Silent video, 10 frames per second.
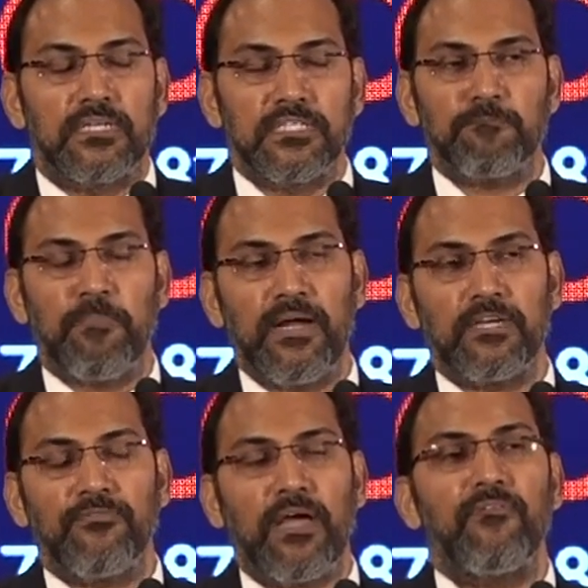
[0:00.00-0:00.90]

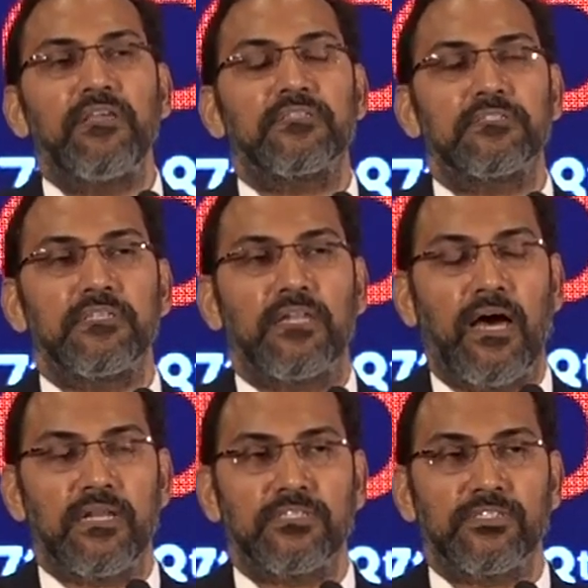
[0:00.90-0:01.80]
Despite of having such a
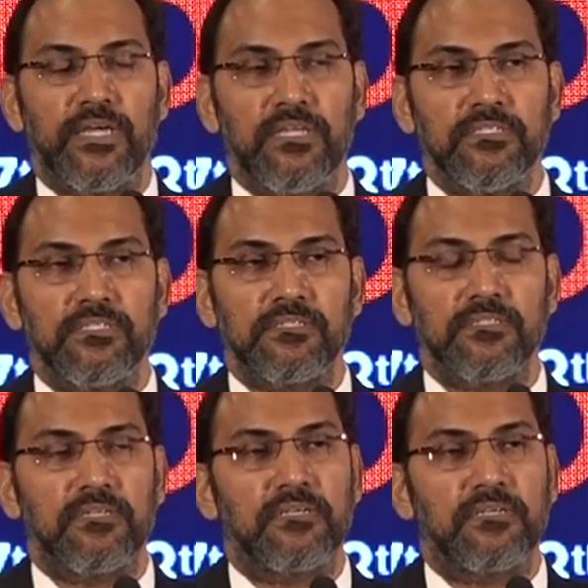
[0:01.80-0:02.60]
large change,